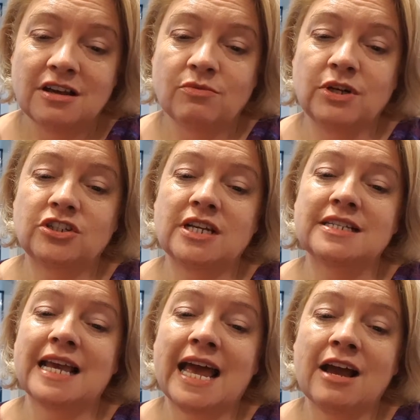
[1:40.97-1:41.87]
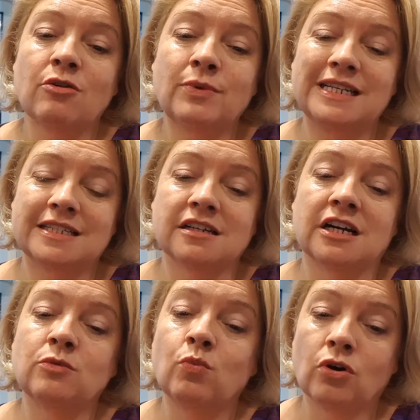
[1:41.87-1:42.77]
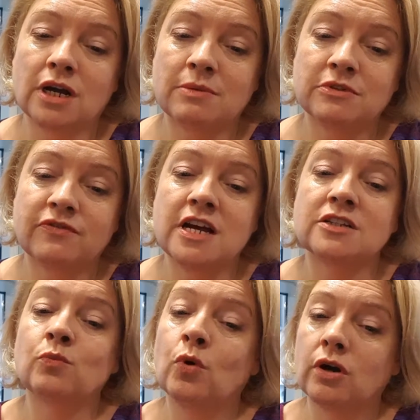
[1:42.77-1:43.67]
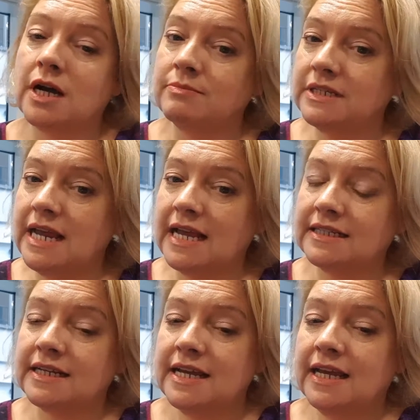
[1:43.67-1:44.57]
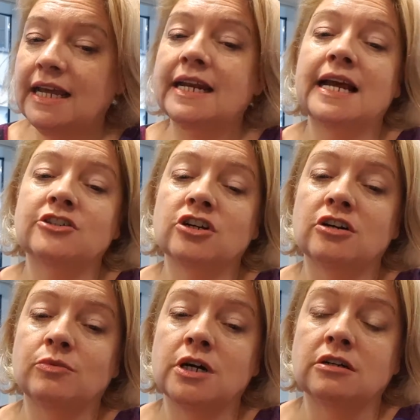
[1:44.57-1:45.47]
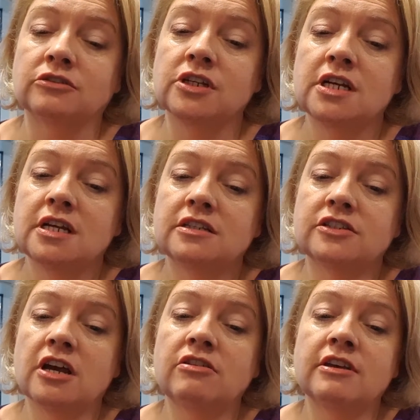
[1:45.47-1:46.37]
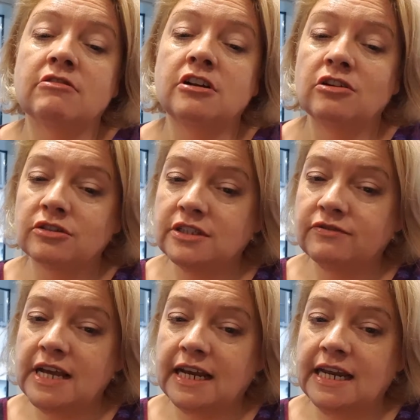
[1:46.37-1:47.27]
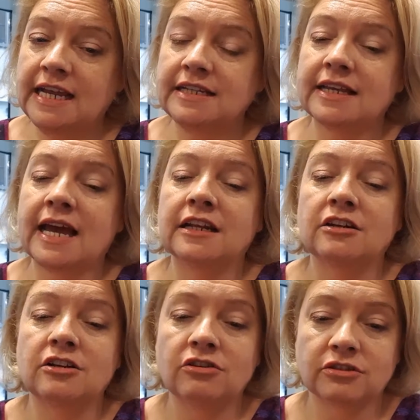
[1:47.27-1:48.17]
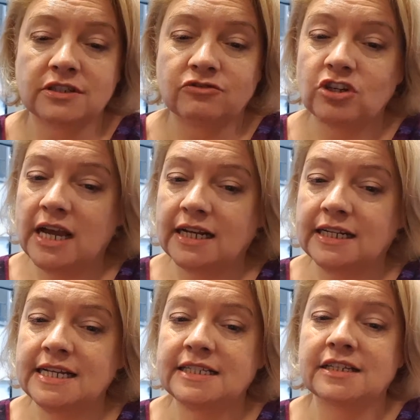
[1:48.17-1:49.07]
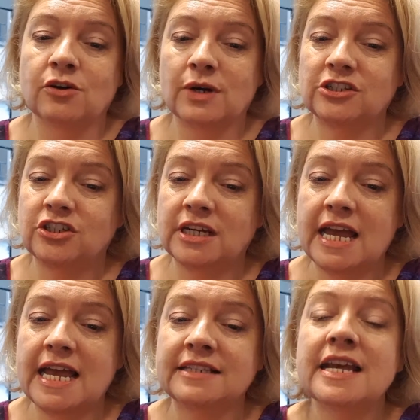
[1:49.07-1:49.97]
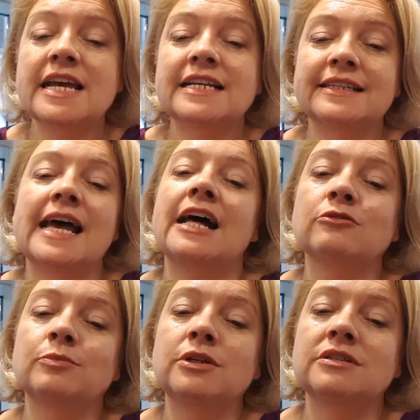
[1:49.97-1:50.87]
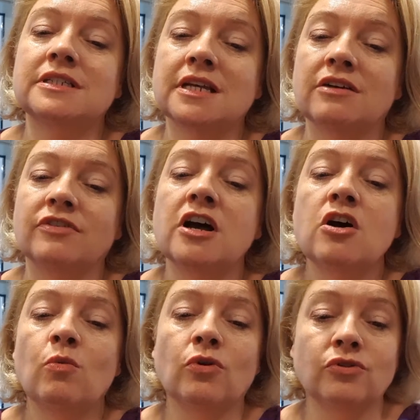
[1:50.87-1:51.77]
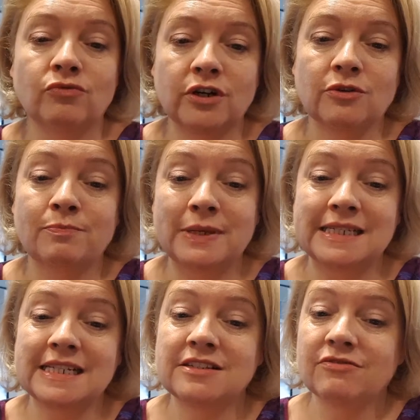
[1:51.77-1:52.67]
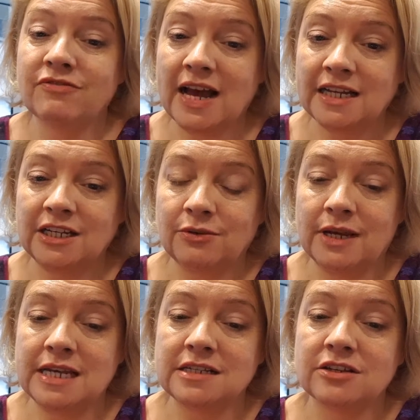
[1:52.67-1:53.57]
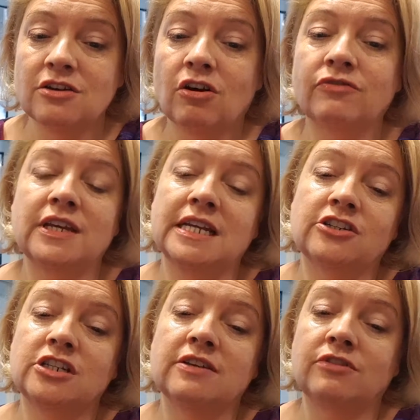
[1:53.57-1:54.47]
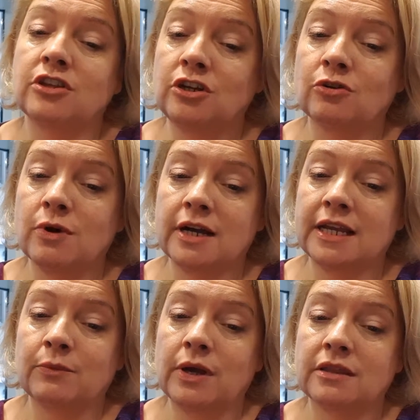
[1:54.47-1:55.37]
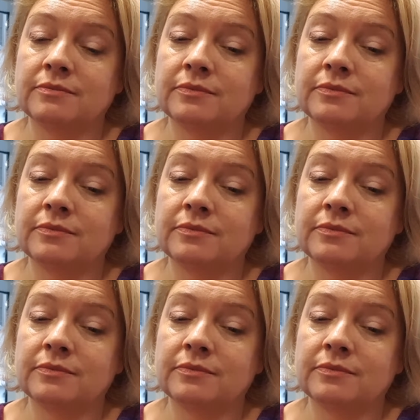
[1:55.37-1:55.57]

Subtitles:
which is how we decide what comes first, what comes next in an Agile world. So there are lots of techniques and lots of checklists and questionnaires to help you discover what the real business value is of the initiative that you're working with.